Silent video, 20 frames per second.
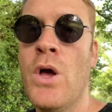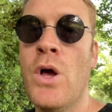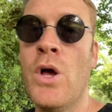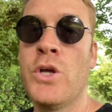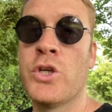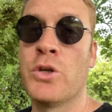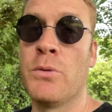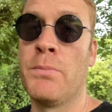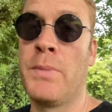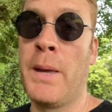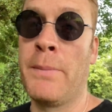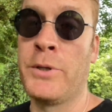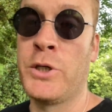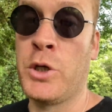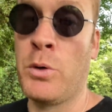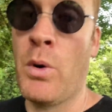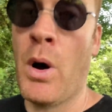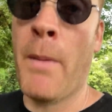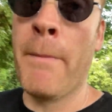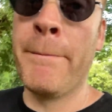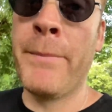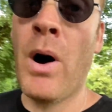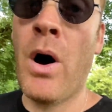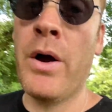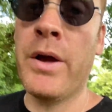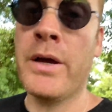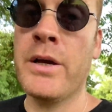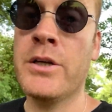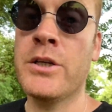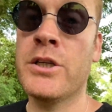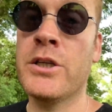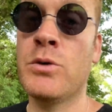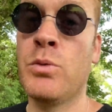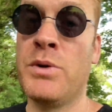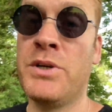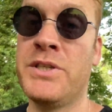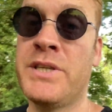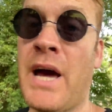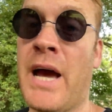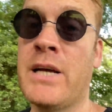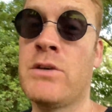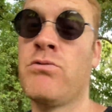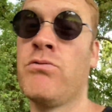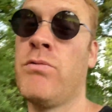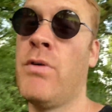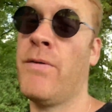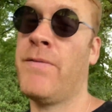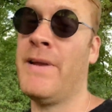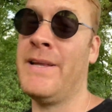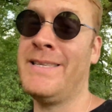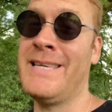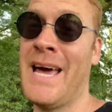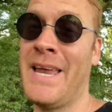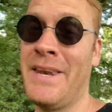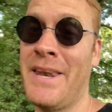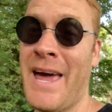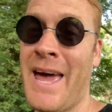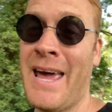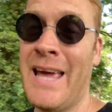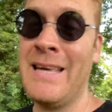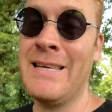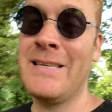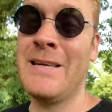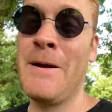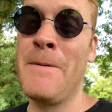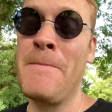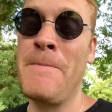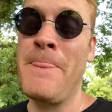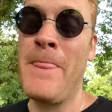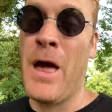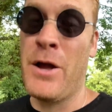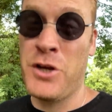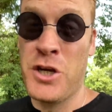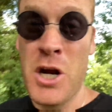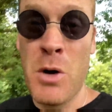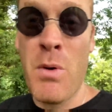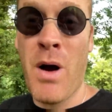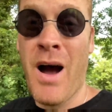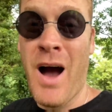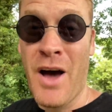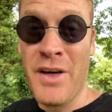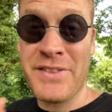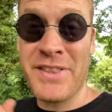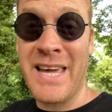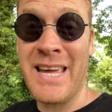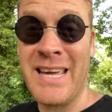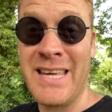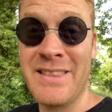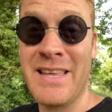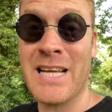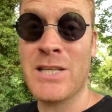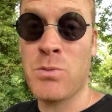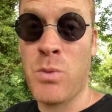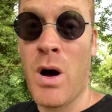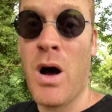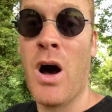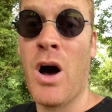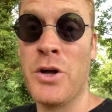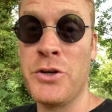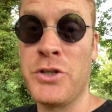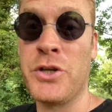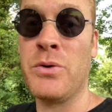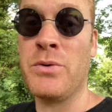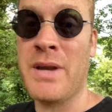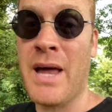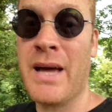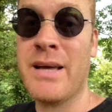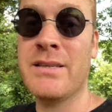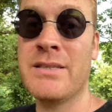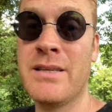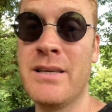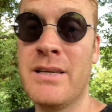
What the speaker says: Some people do it on bikes, which takes roughly 10 days. And you know what? I think that's what I'd do next,